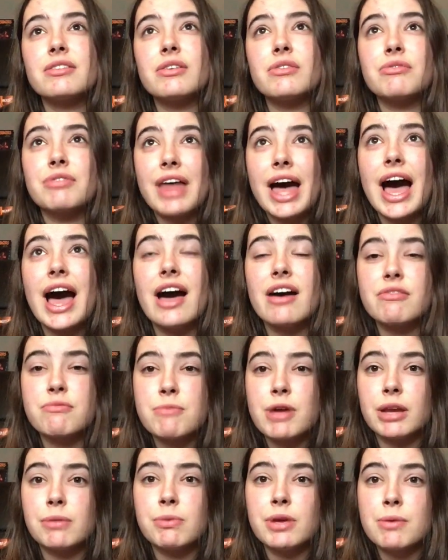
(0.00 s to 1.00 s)
of that have
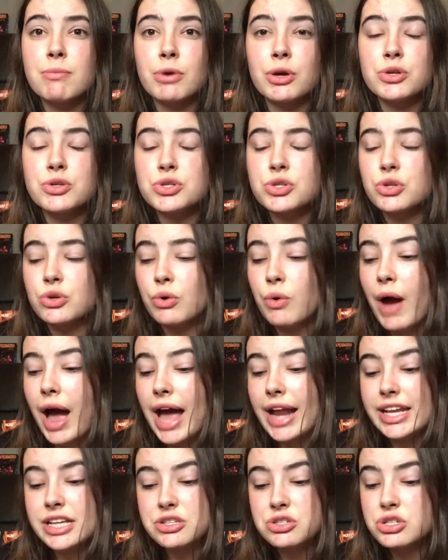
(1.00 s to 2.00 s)
made me emotional
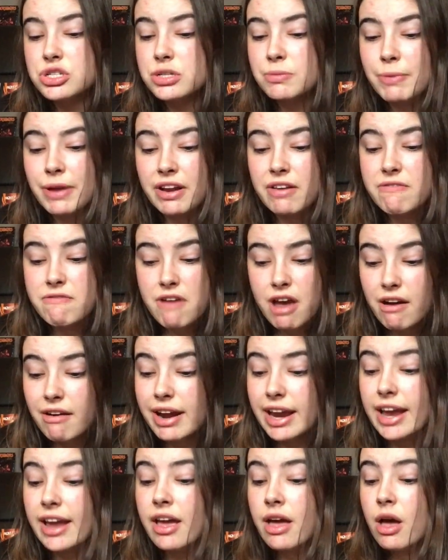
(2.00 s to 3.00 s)
and it's just been a
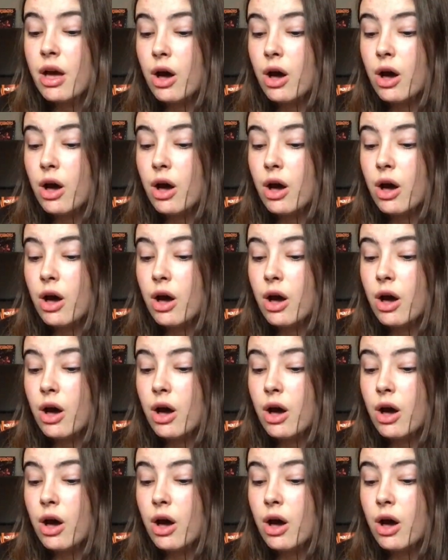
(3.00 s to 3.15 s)
very